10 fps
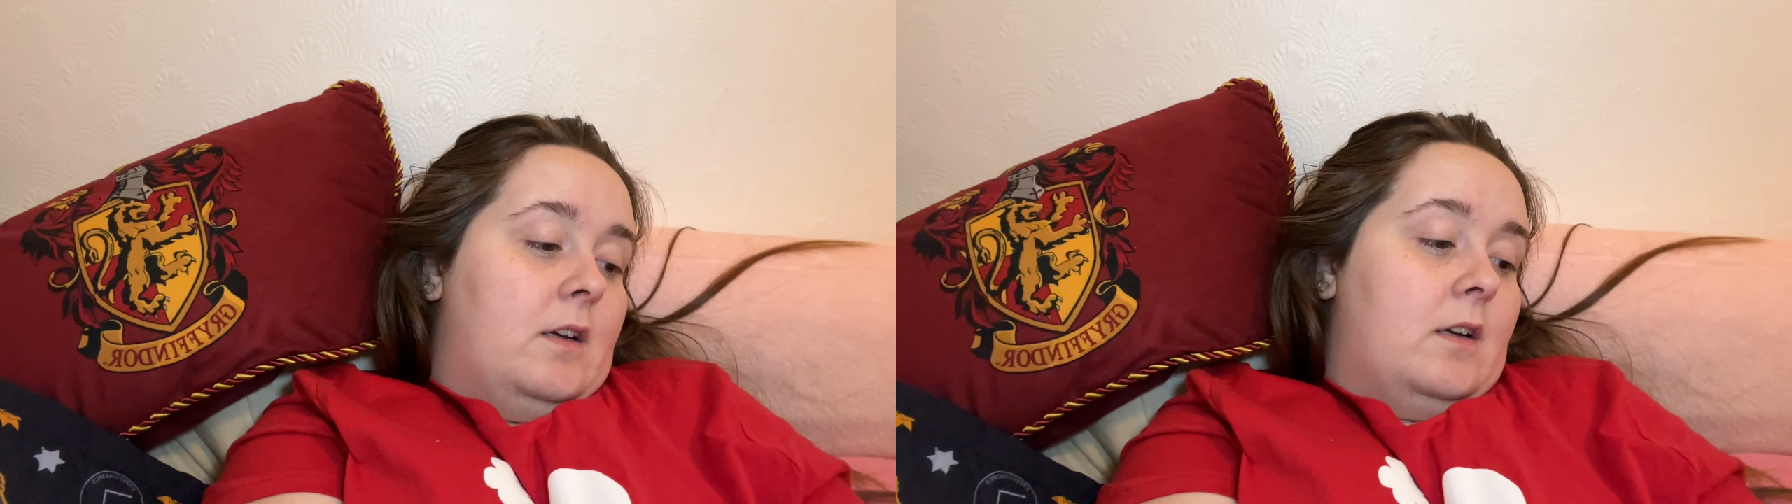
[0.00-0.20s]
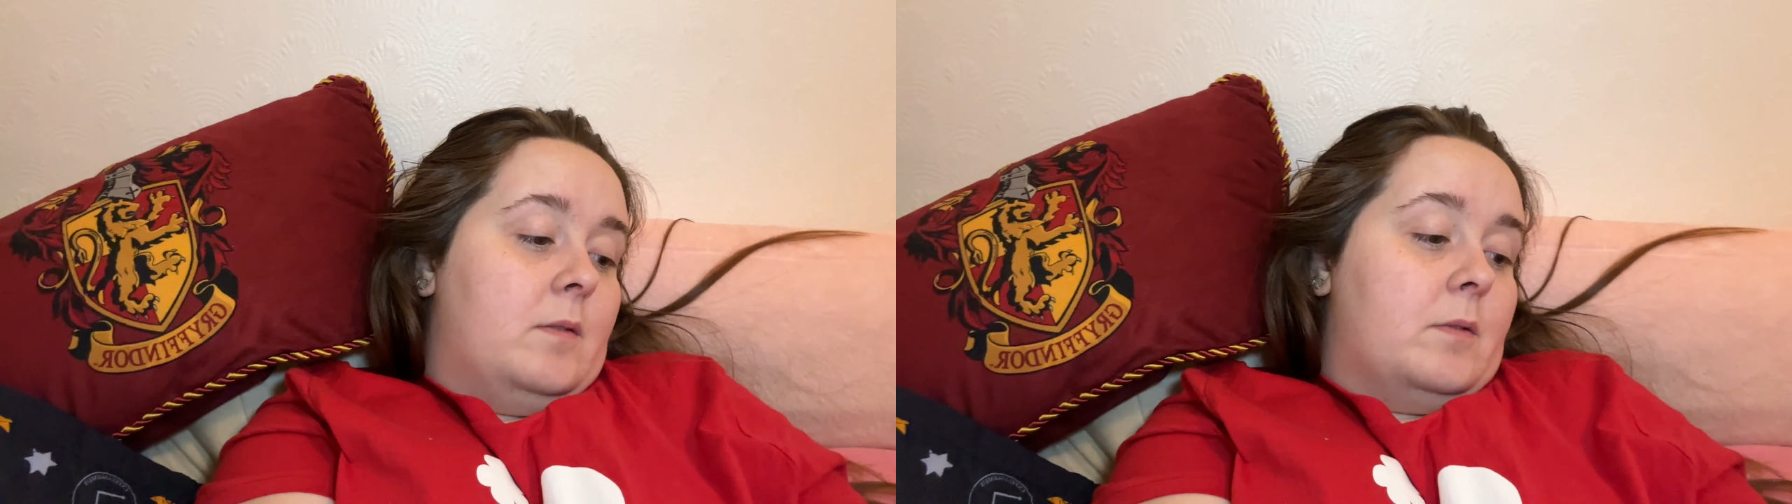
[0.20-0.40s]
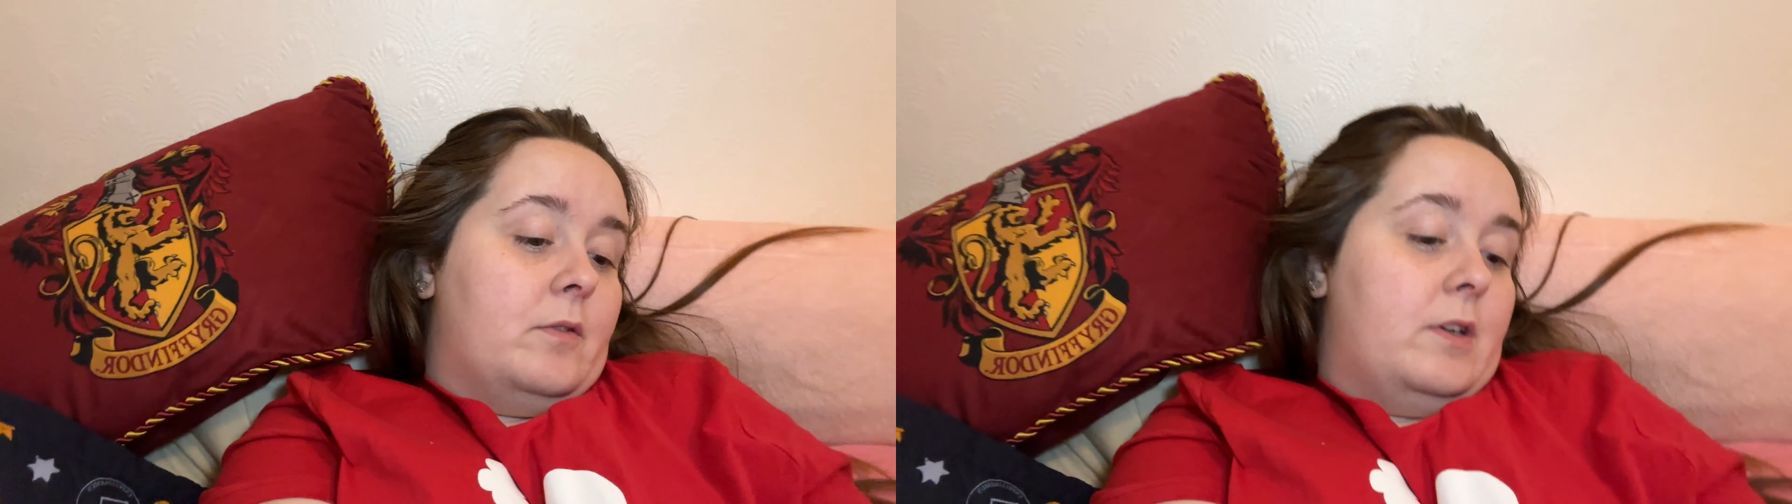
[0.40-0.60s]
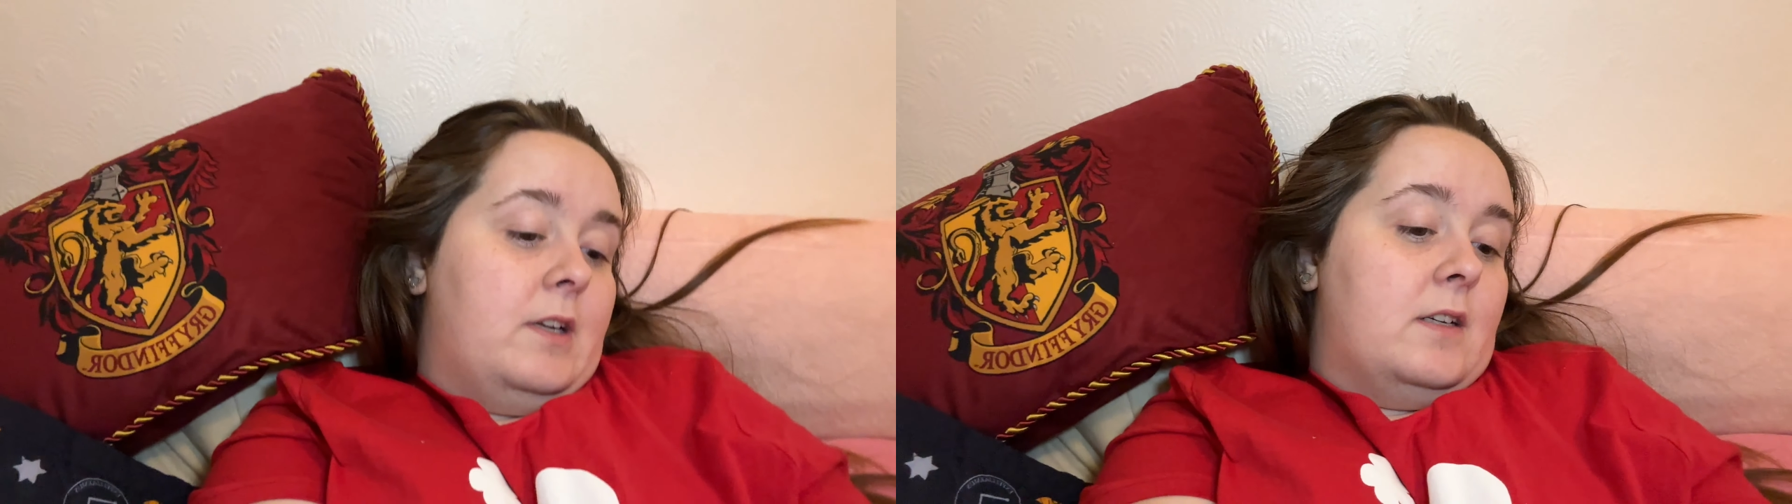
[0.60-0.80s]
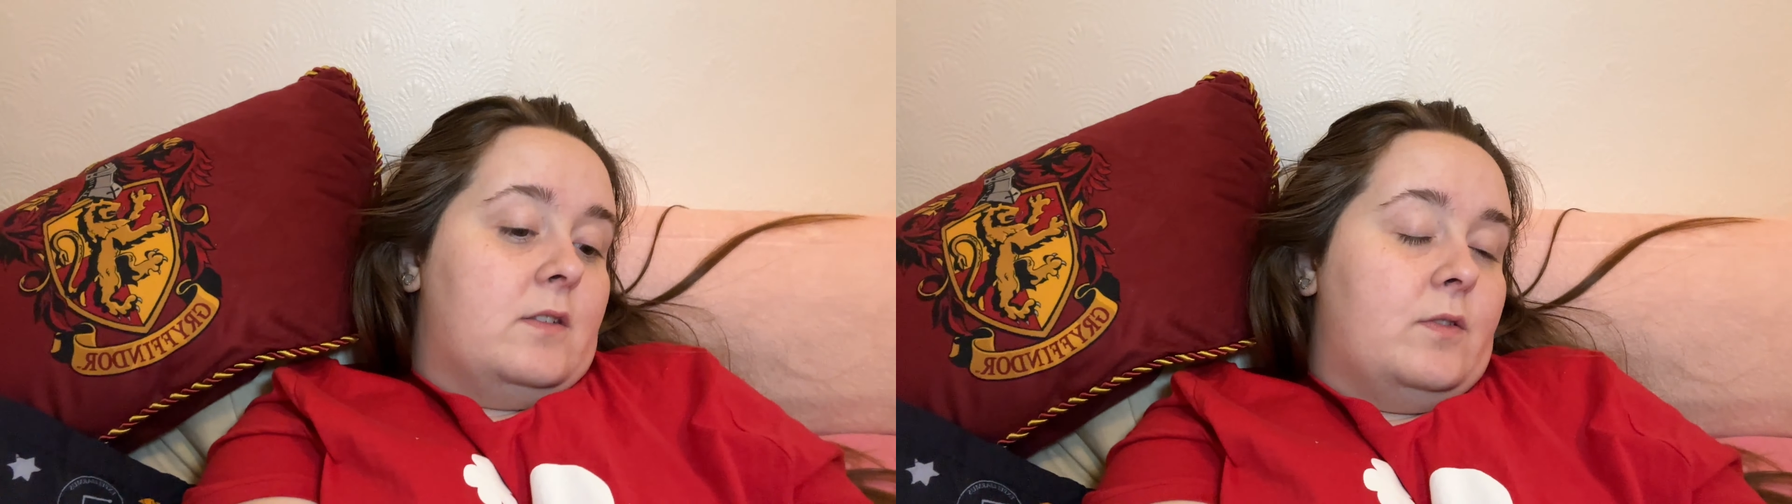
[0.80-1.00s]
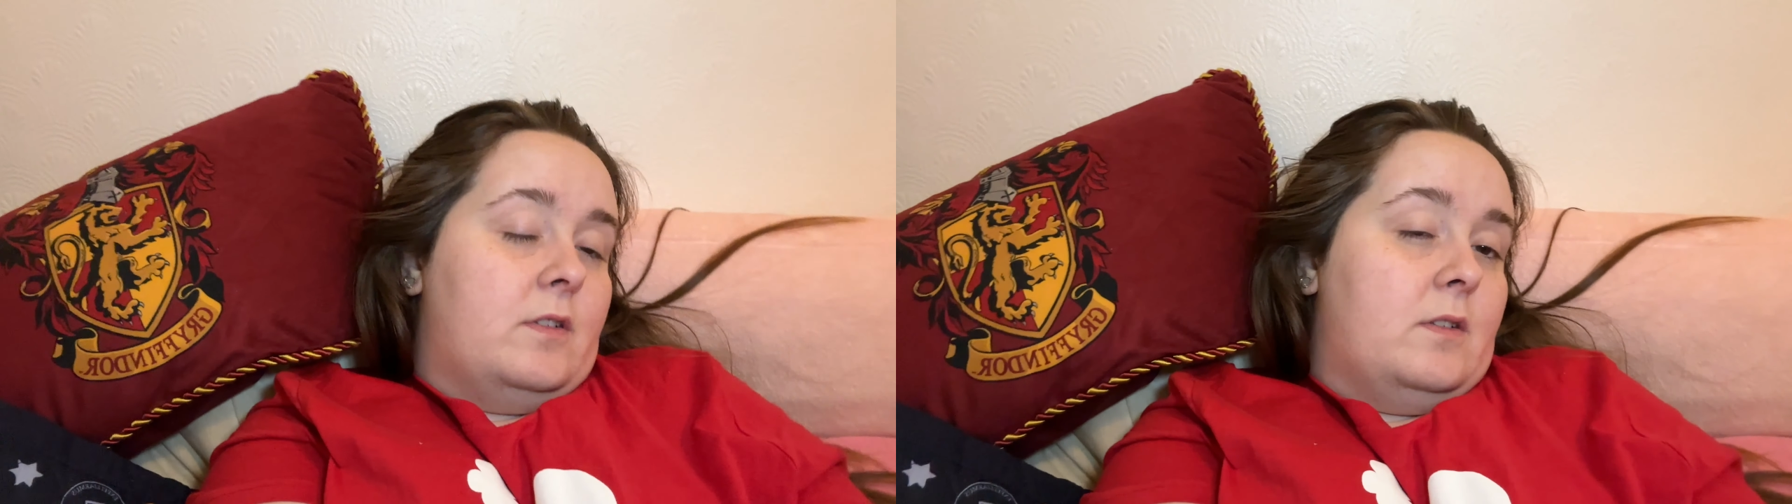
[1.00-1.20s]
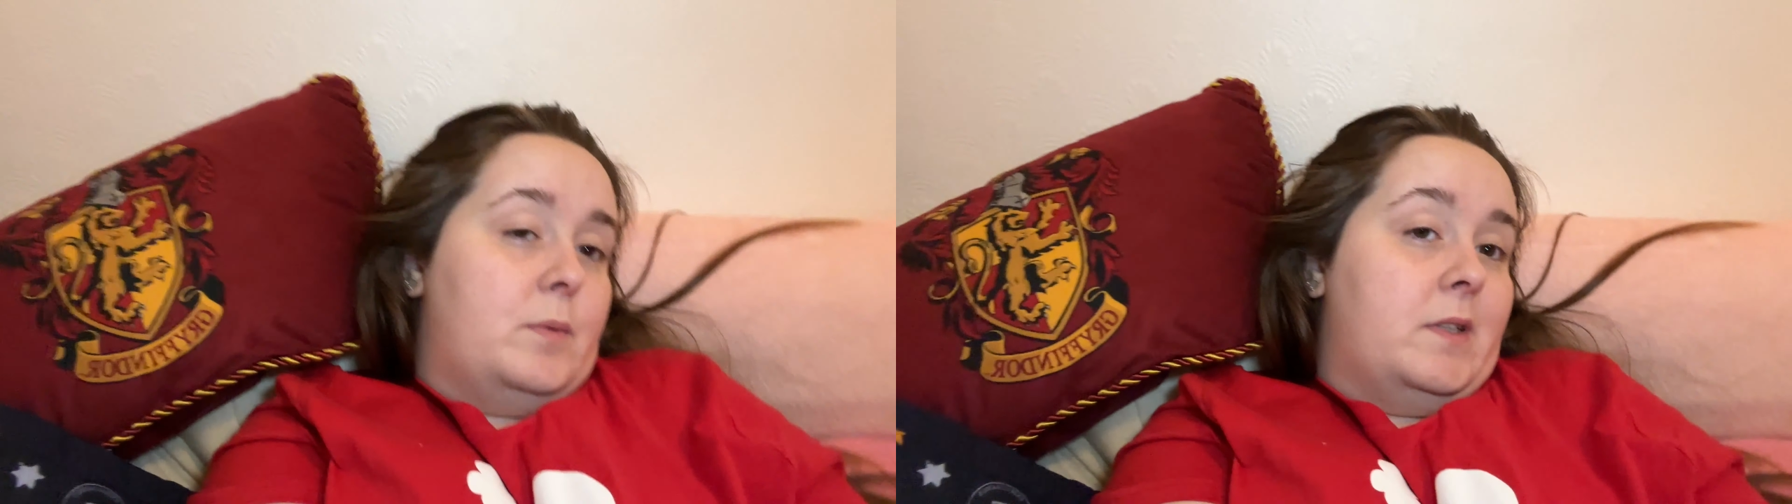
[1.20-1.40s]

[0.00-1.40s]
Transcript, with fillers: I'm gonna relax for a little